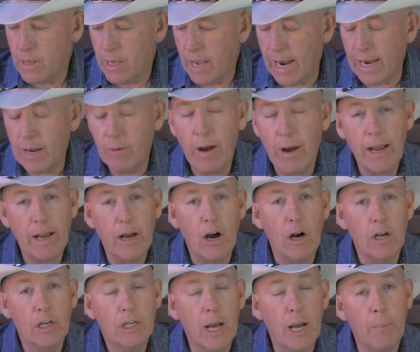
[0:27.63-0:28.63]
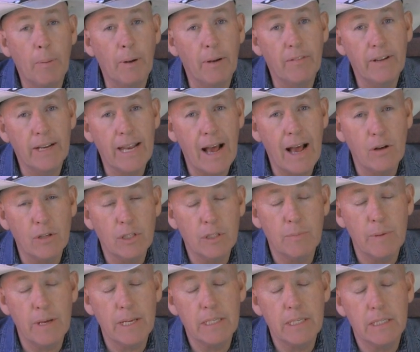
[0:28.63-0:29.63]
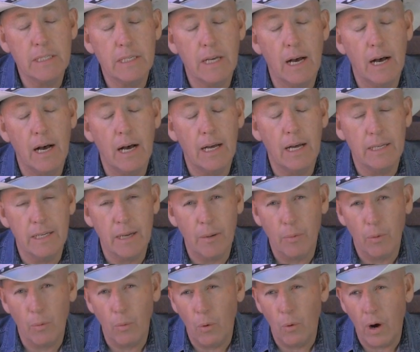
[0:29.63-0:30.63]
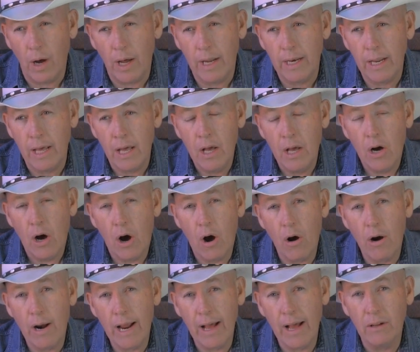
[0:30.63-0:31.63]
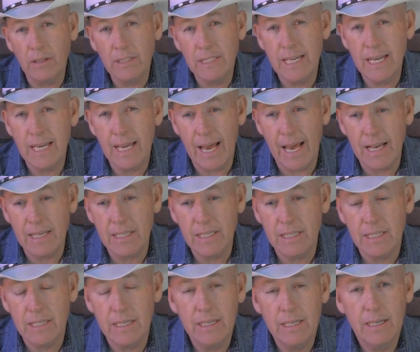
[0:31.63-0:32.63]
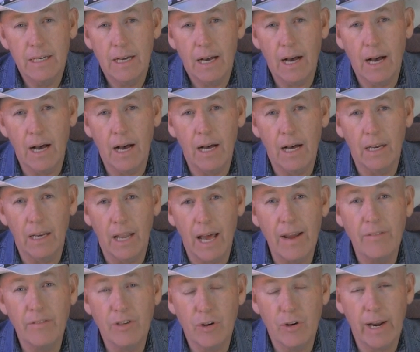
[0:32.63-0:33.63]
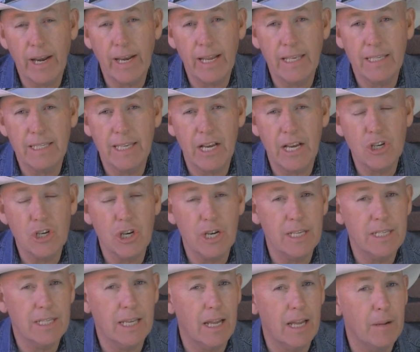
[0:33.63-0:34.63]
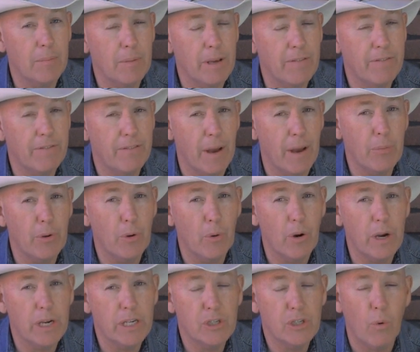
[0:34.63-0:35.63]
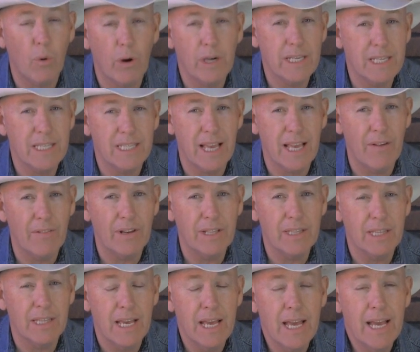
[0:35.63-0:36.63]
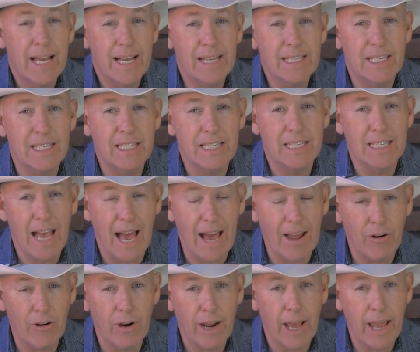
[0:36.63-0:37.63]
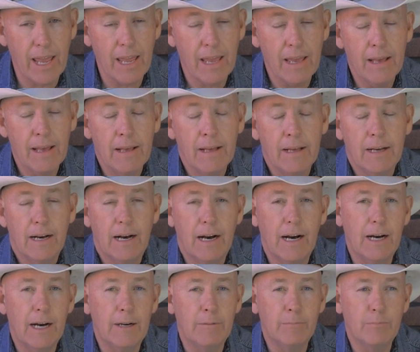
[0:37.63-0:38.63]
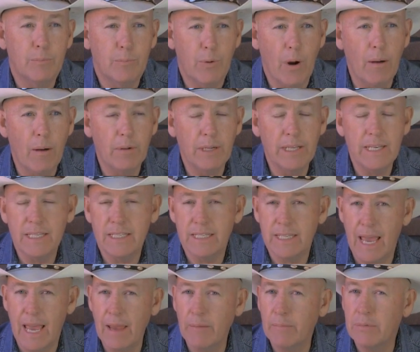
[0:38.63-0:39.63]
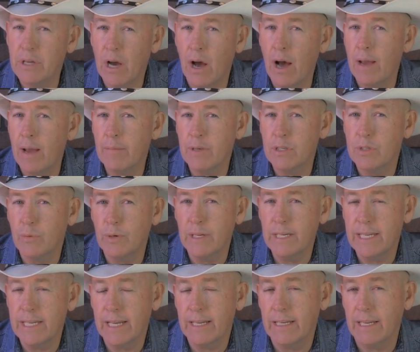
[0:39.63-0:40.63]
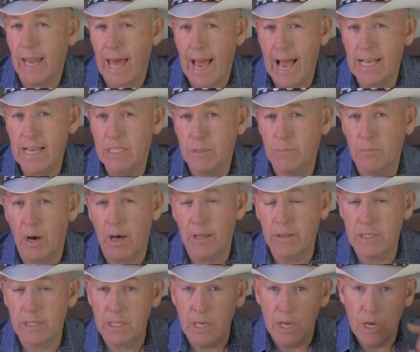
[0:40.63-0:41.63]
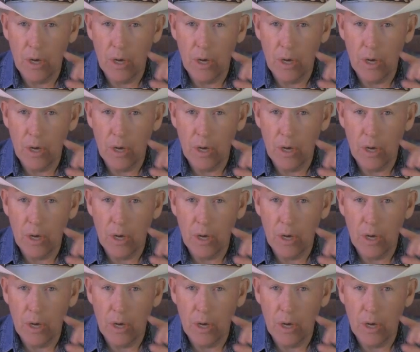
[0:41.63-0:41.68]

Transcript: Anyway, a couple of announcements. Uh, number one, our LTS uh, live training session is going to be February 27th. It's a Saturday. Um, probably same time as we did last month's,